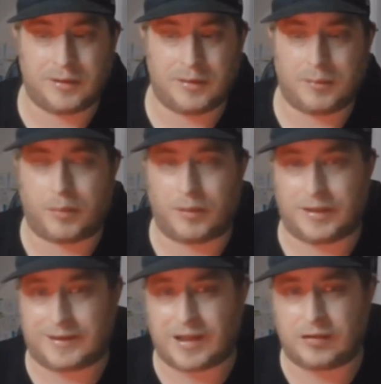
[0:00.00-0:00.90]

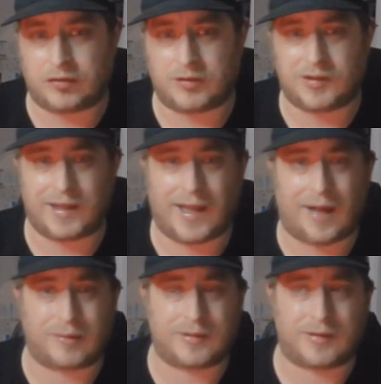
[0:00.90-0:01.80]
Paulie Dangerously
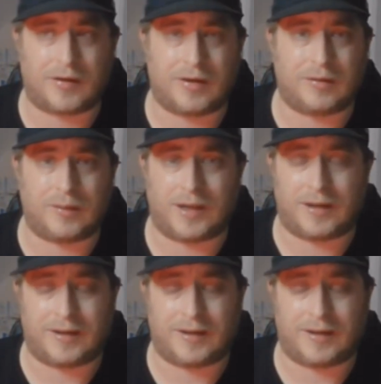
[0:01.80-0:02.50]
outside doing their